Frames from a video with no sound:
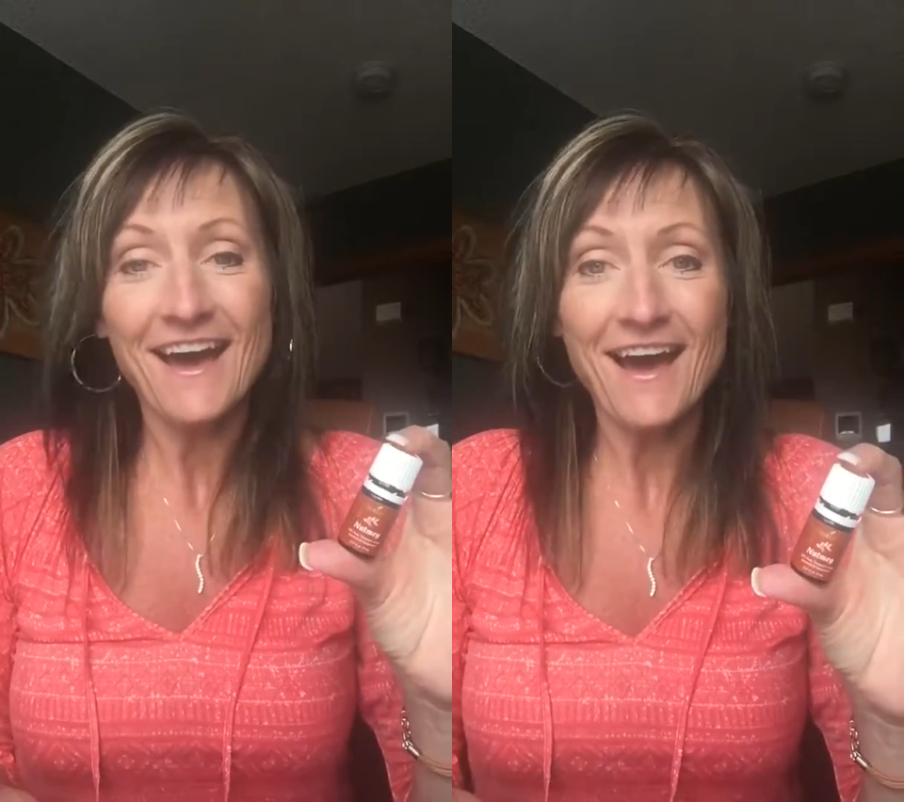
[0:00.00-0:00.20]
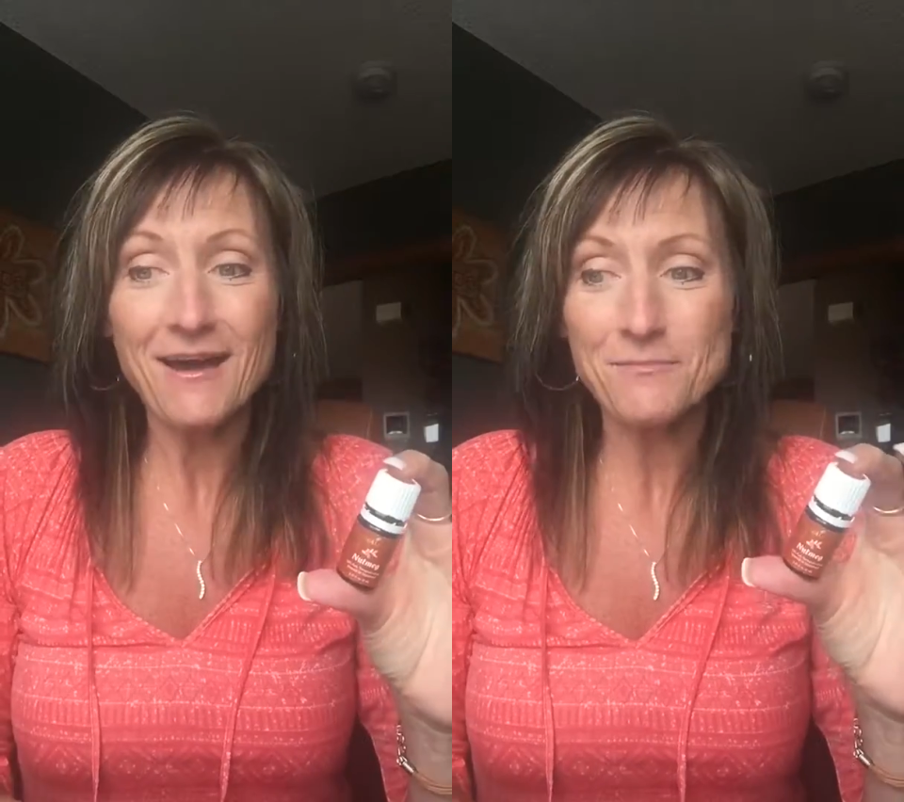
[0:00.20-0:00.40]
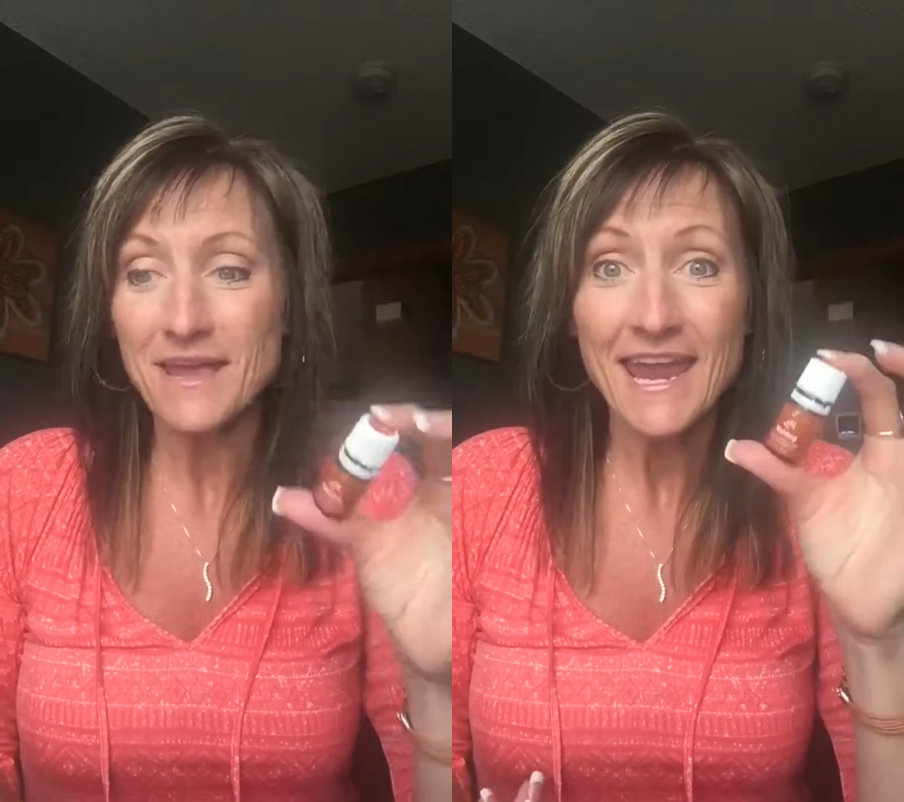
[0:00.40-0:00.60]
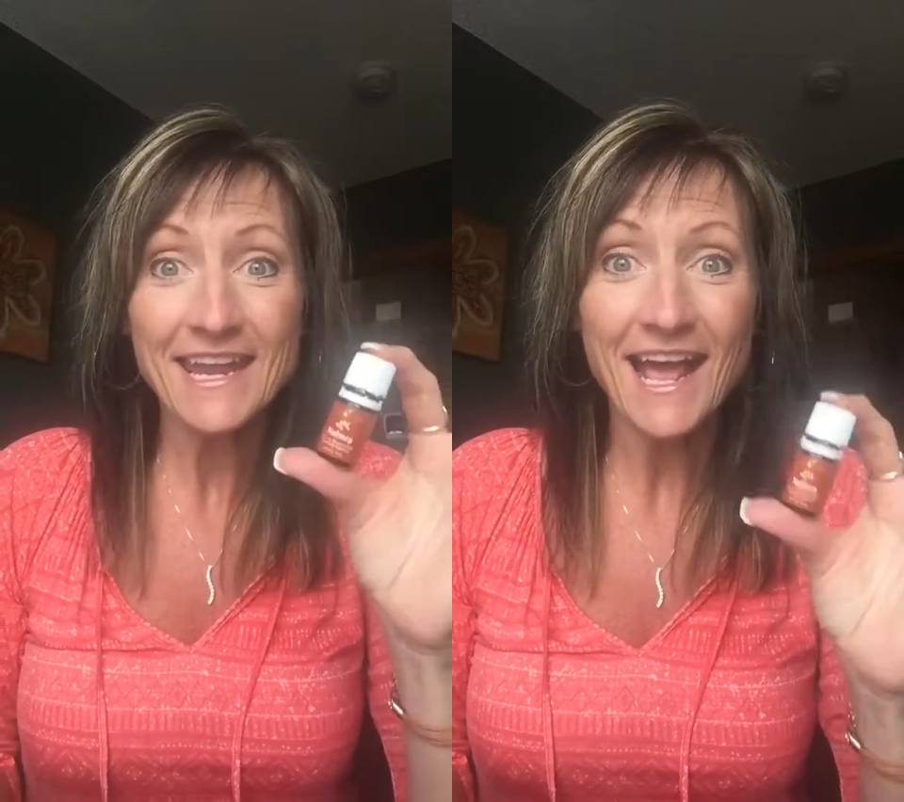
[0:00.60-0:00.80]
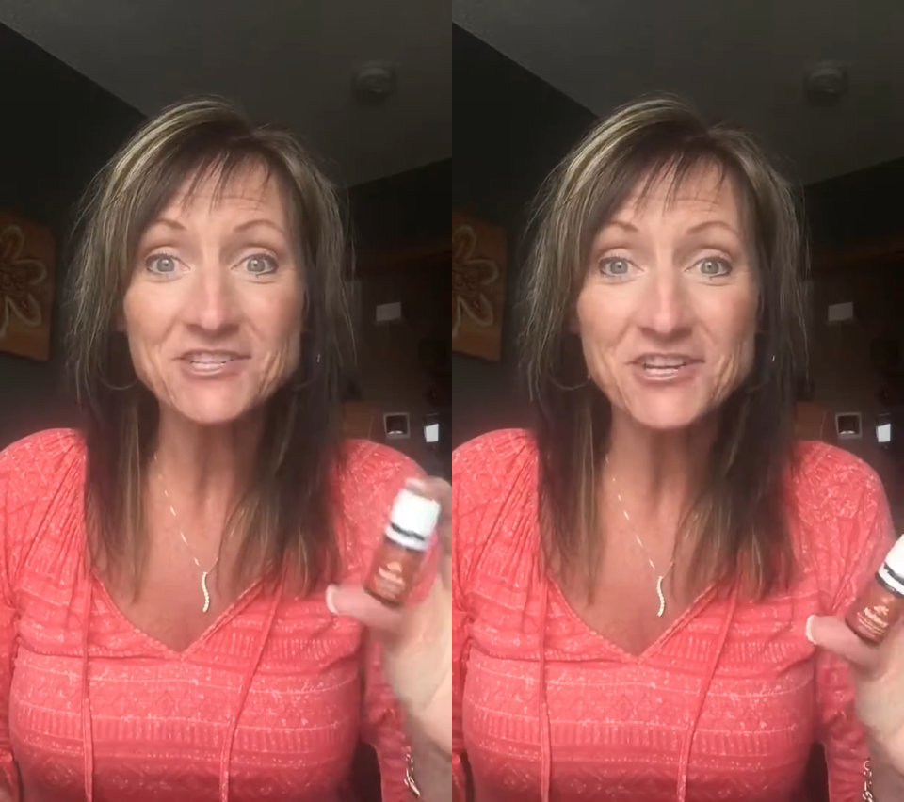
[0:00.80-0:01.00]
Um,
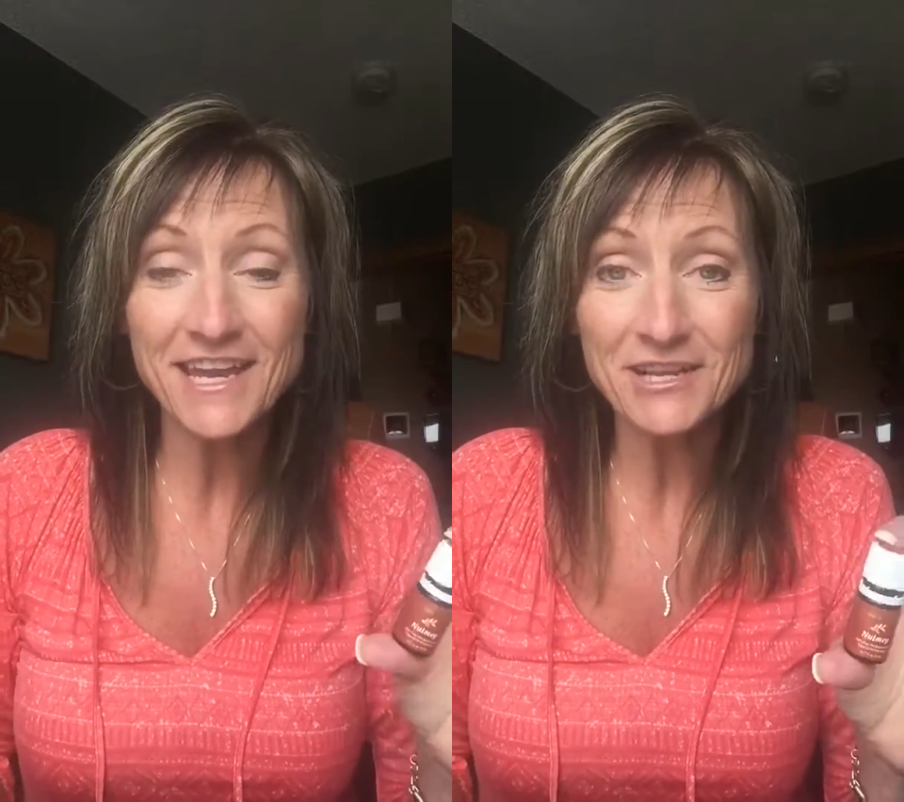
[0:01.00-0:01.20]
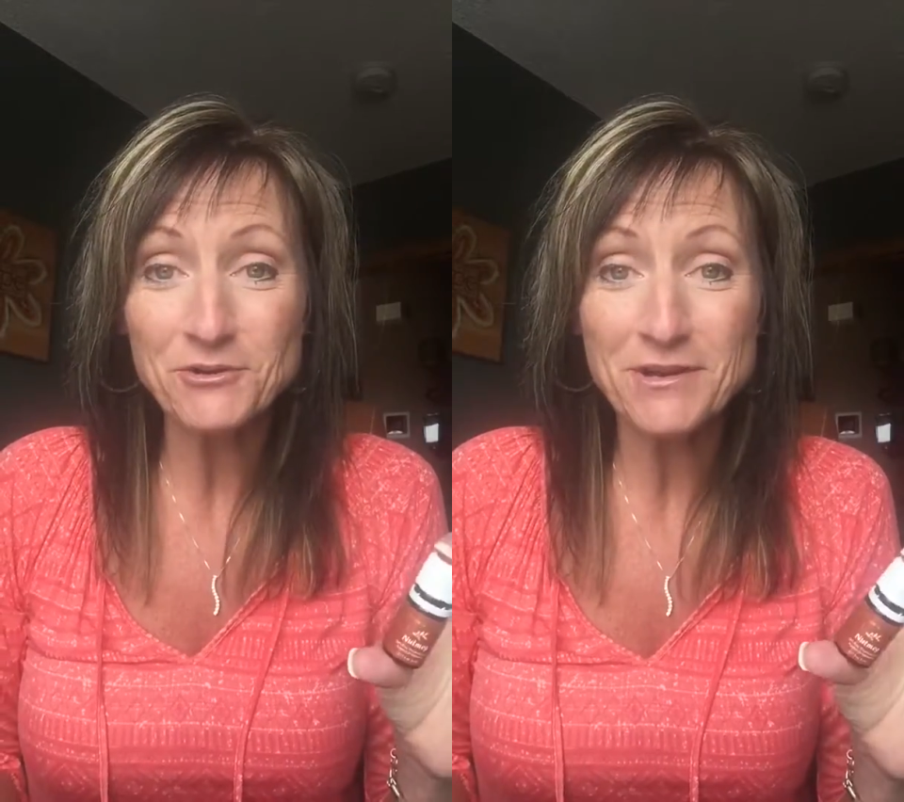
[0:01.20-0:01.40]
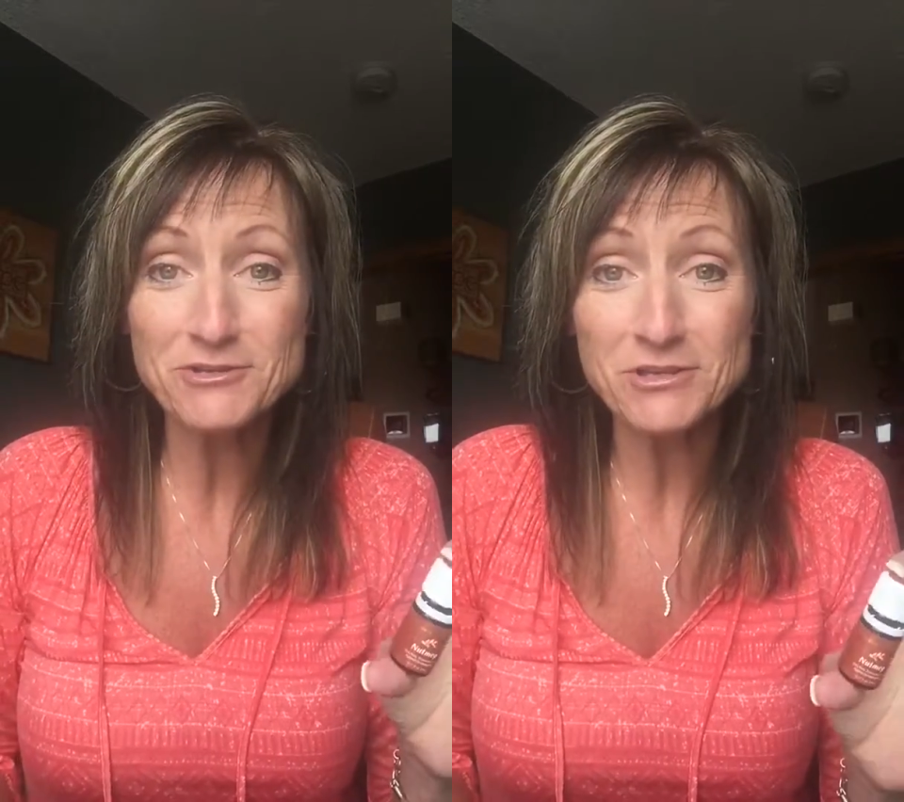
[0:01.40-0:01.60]
it actually can increase